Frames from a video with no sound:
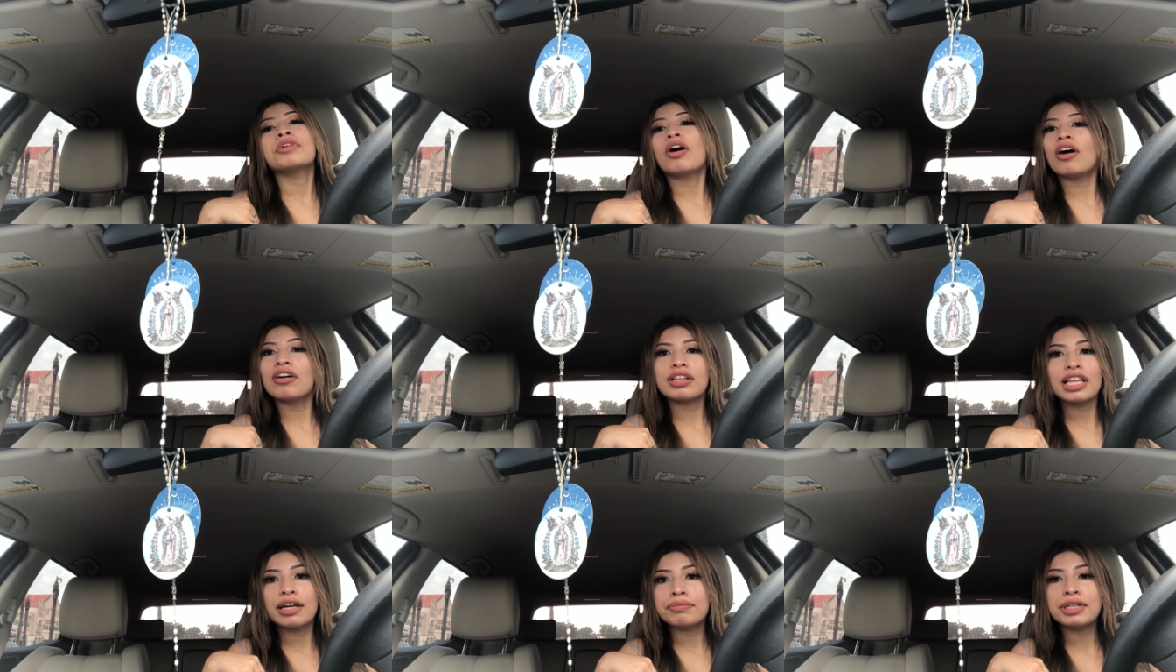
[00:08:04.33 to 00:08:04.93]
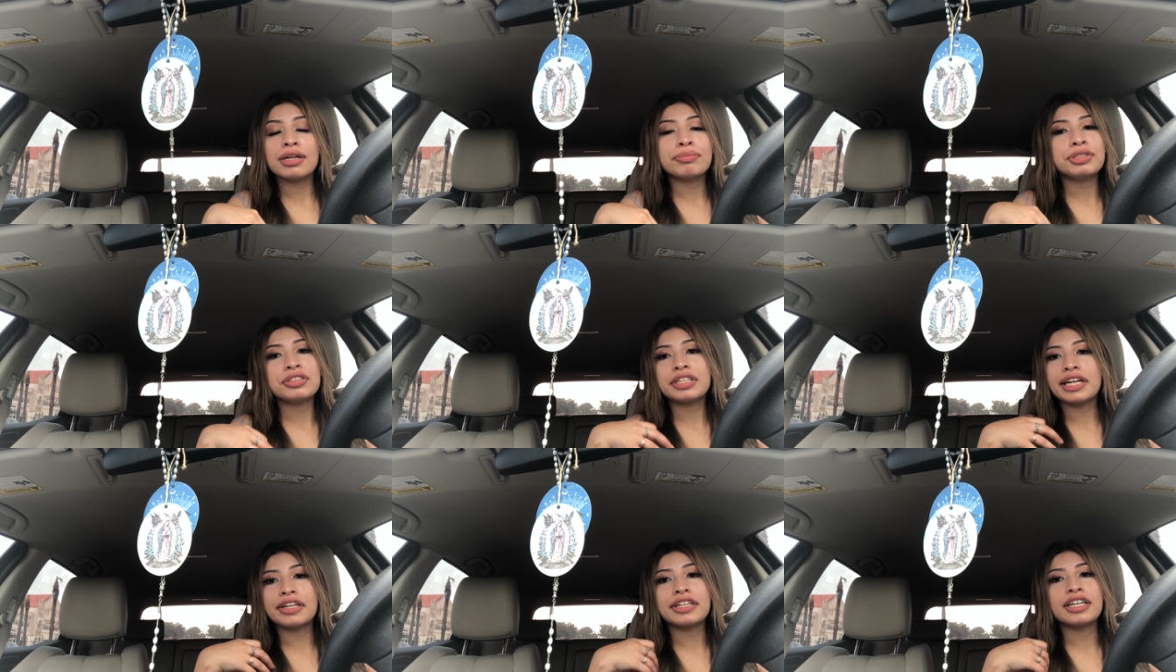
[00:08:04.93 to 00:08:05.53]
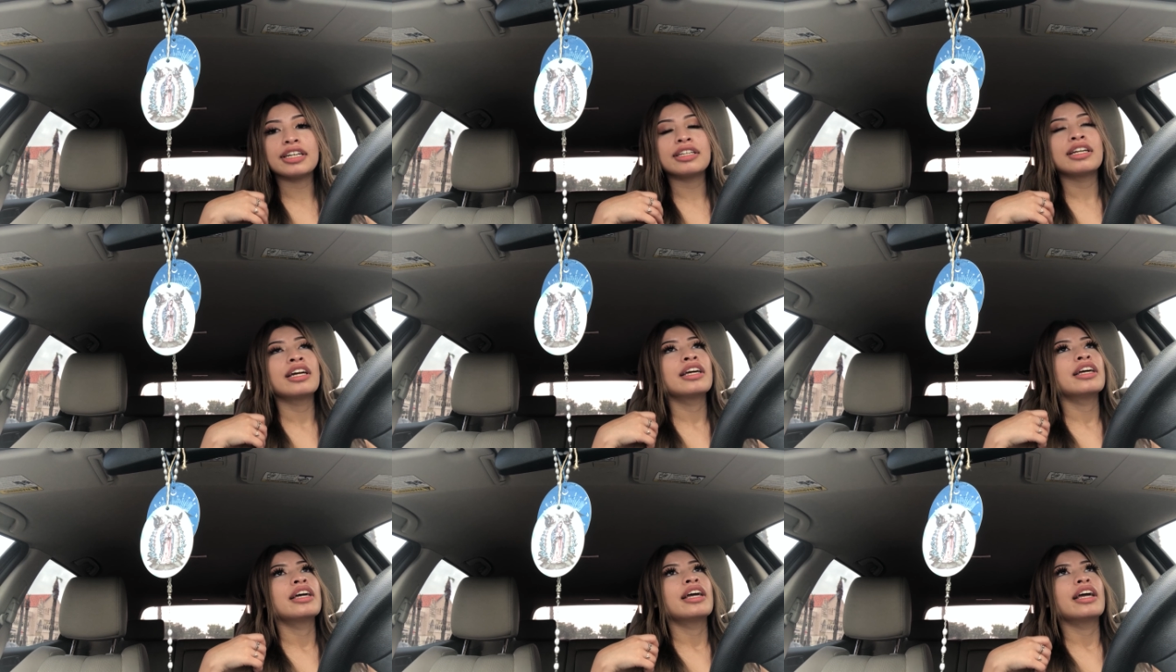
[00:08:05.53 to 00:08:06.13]
All glammed up, do your hair done,
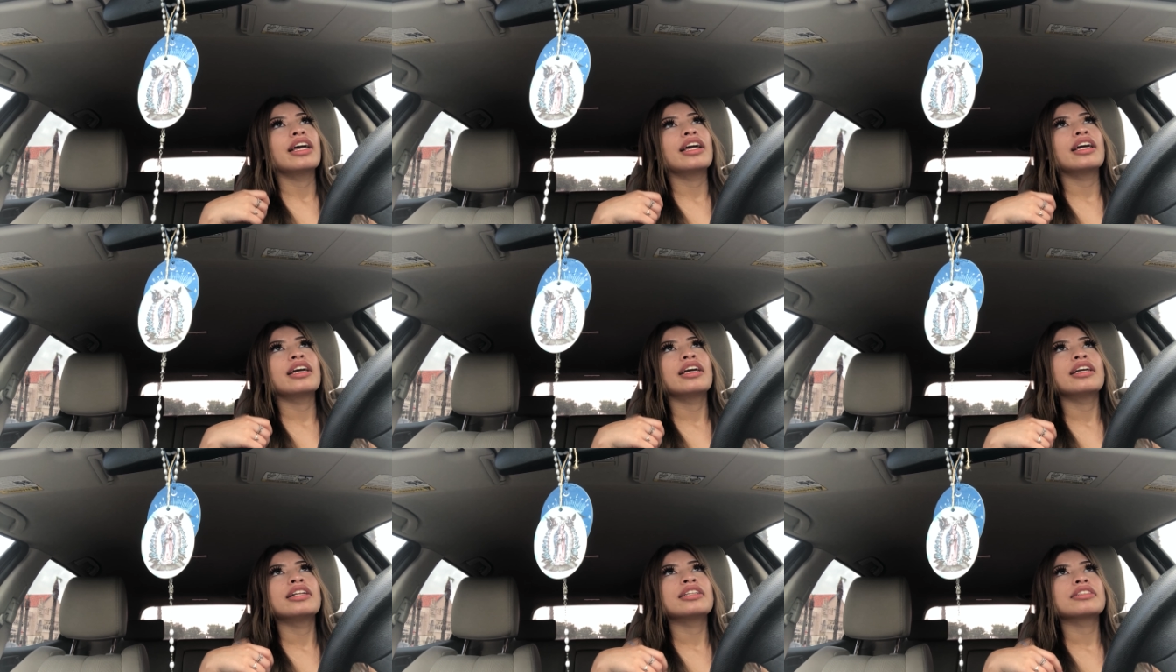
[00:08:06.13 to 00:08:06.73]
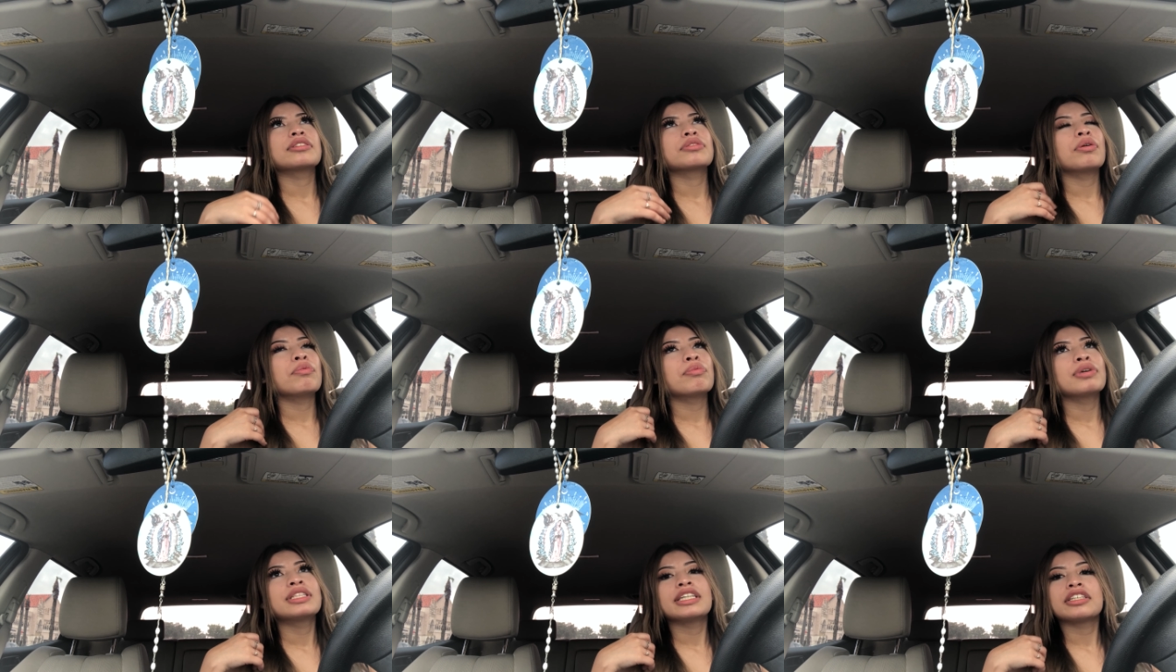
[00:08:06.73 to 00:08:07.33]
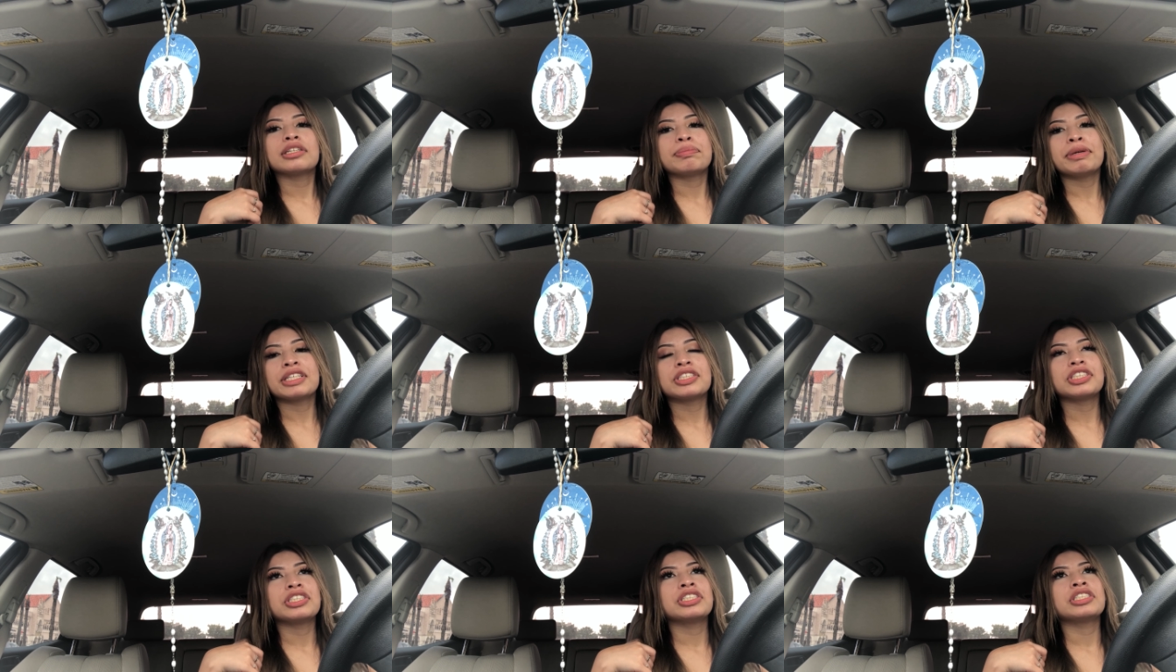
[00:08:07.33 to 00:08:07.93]
and we'll take your
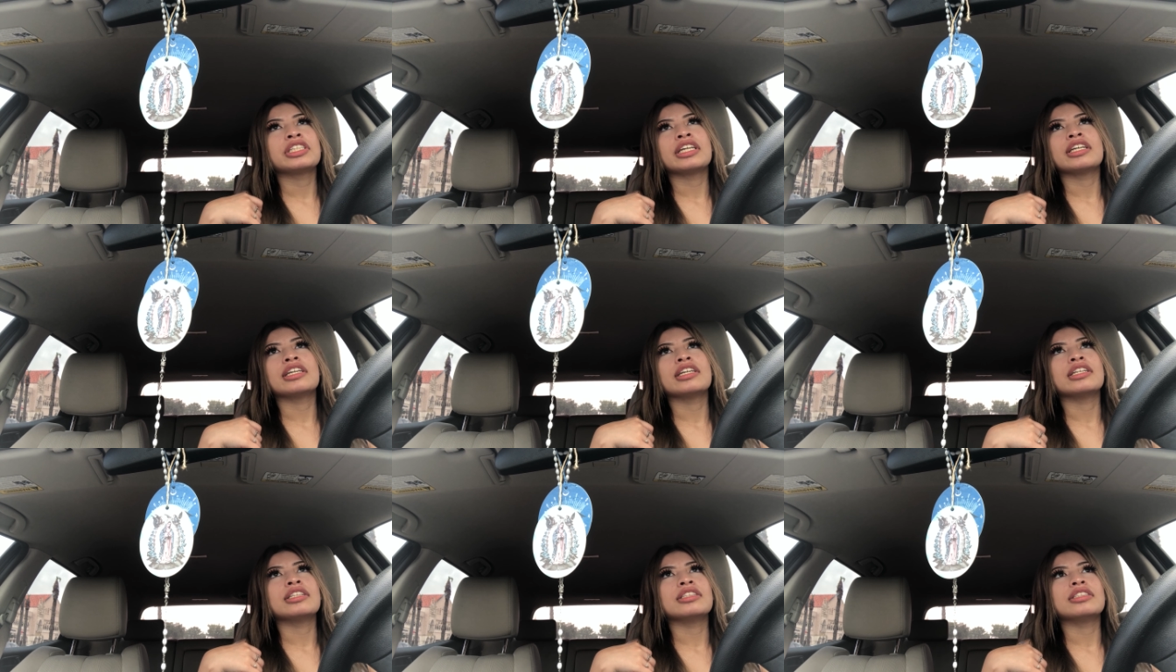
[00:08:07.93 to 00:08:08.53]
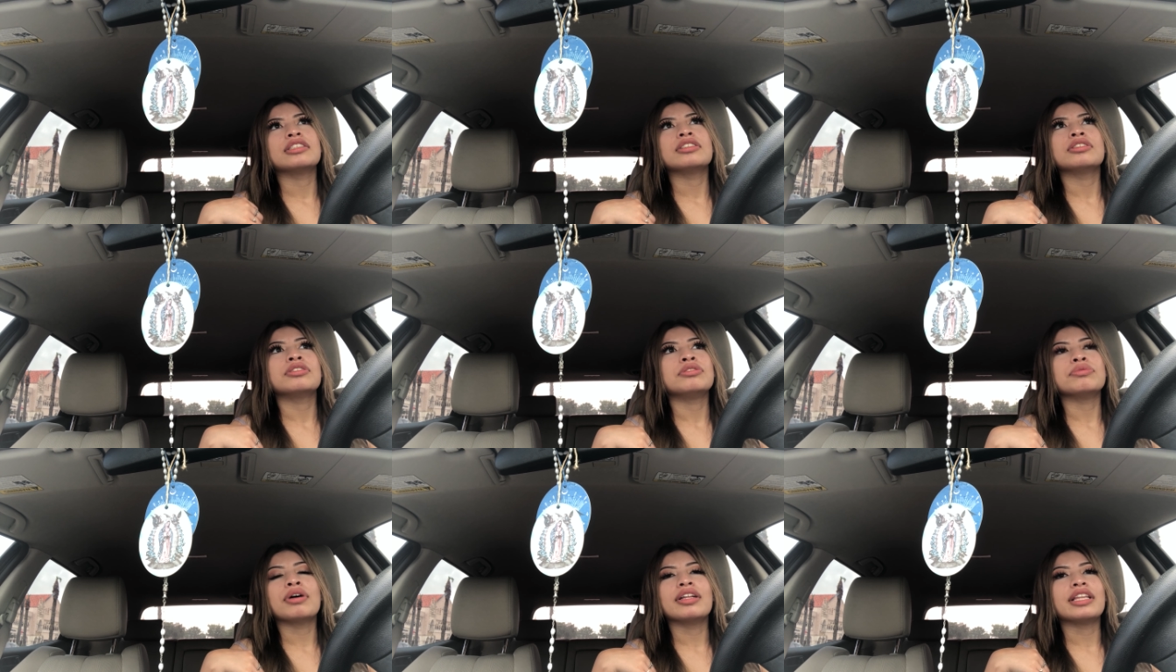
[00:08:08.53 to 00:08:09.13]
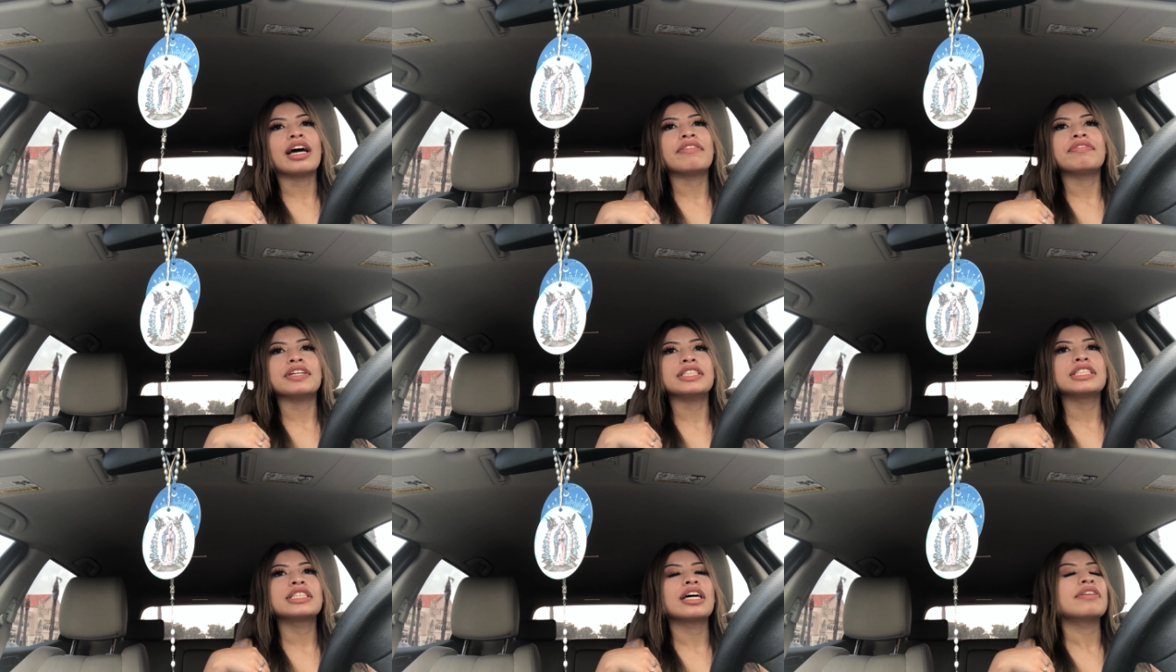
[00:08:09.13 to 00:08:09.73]
pictures and do all that
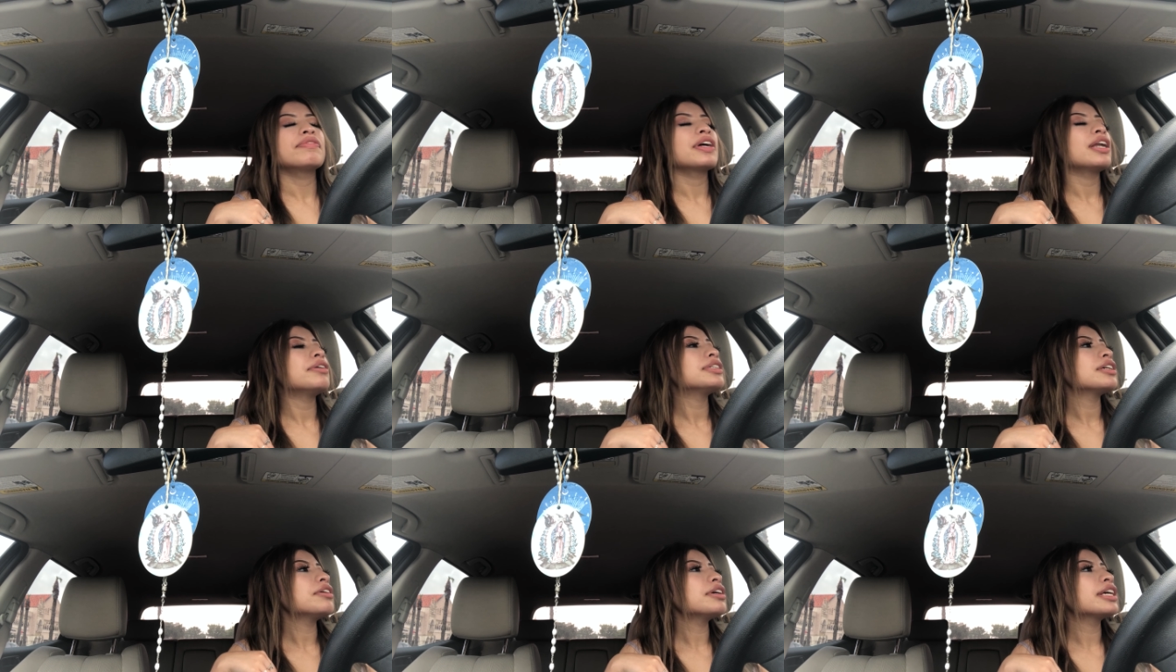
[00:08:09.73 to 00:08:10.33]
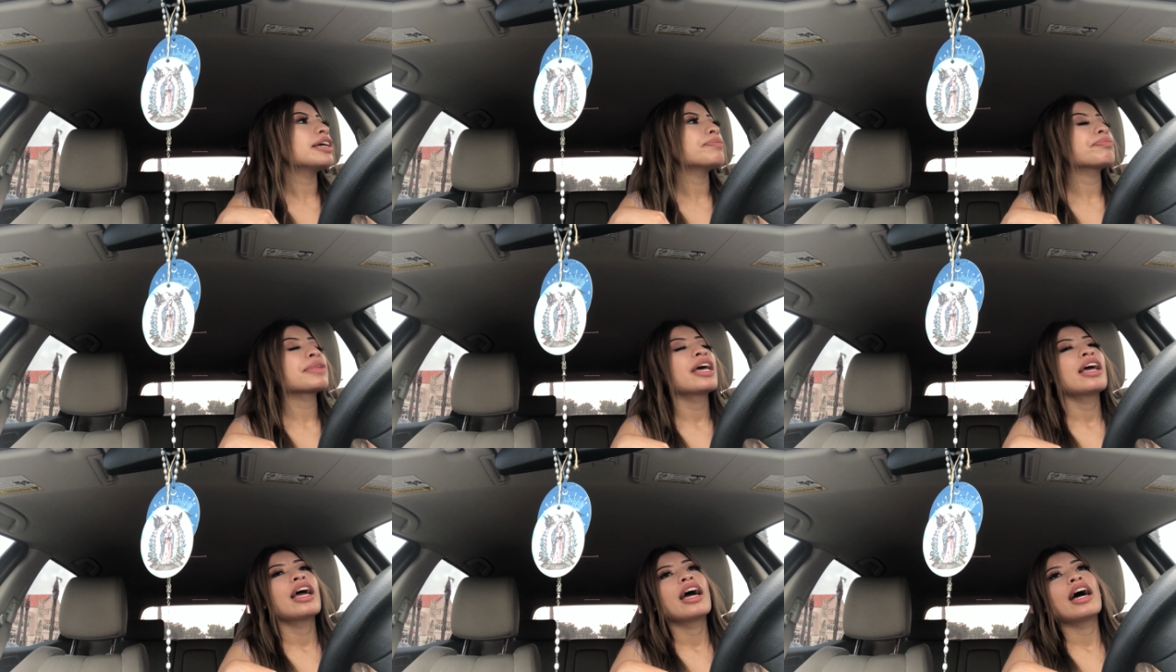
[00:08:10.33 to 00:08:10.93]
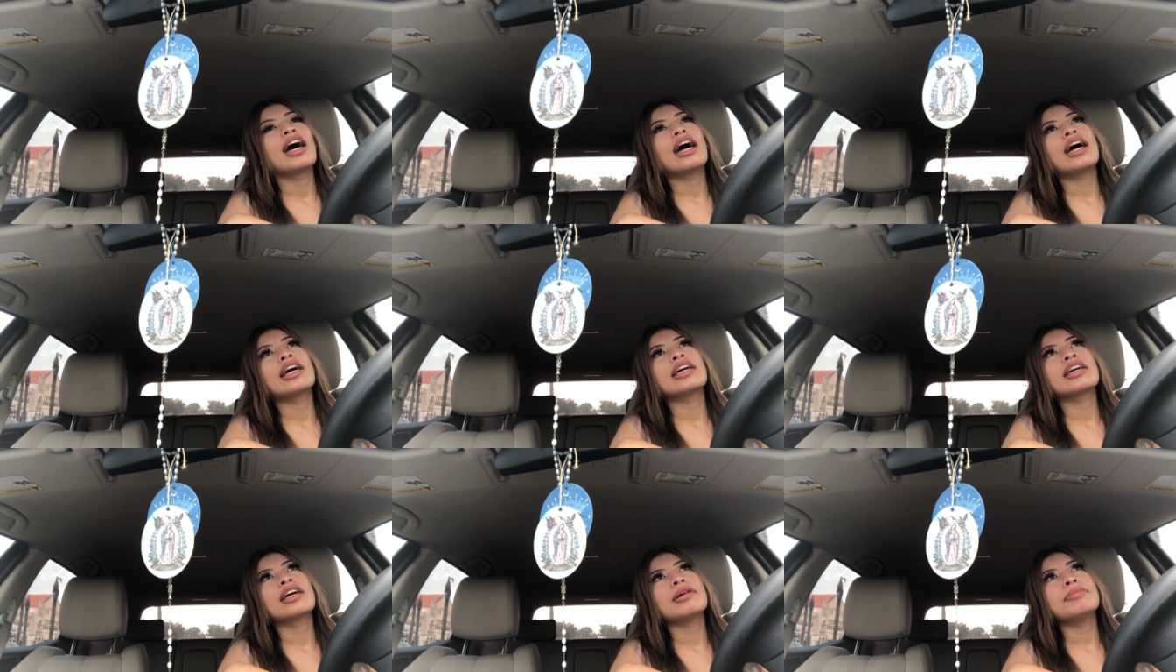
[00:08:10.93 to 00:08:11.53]
fun stuff. And I was like, okay.
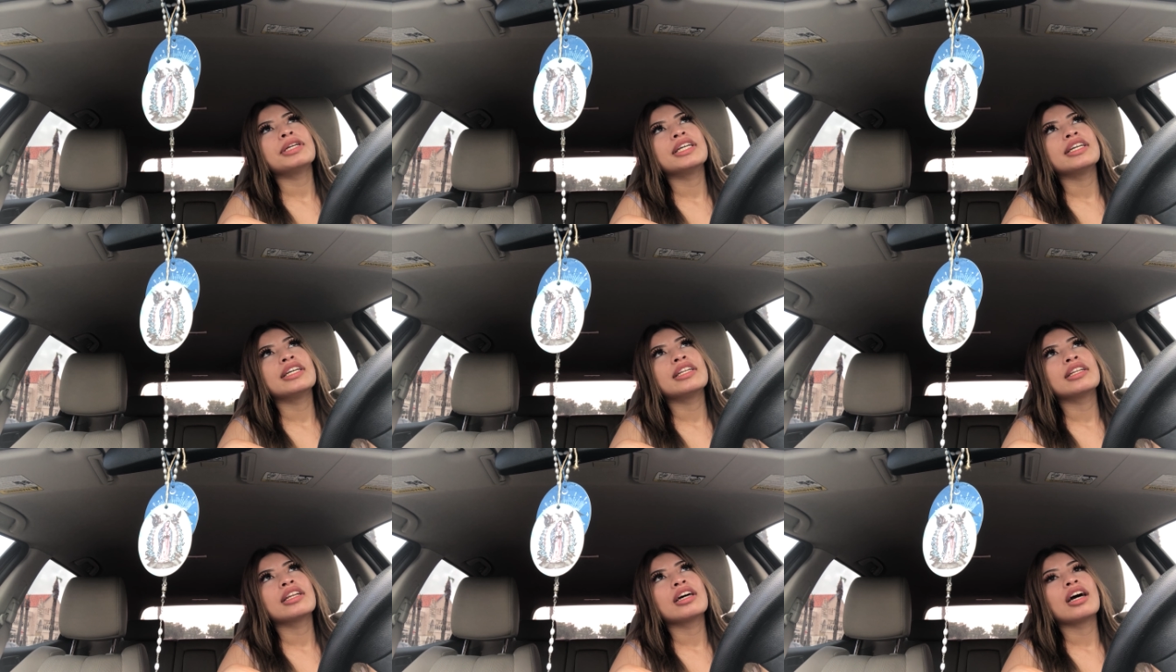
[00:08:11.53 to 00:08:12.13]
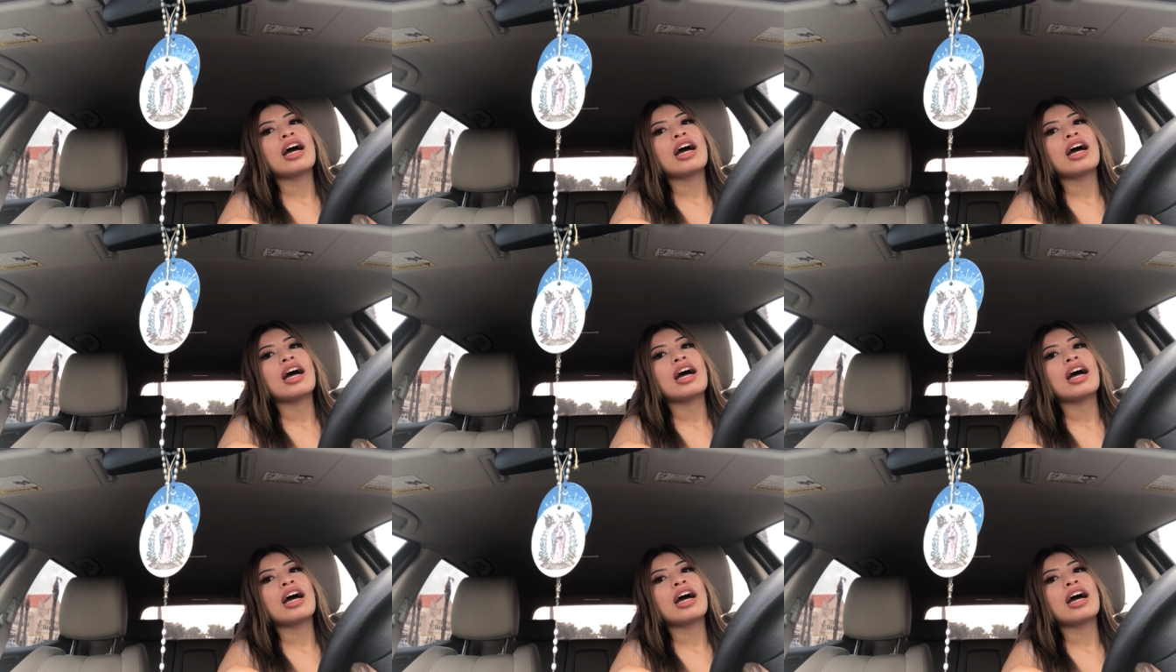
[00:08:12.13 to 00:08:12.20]
I come in.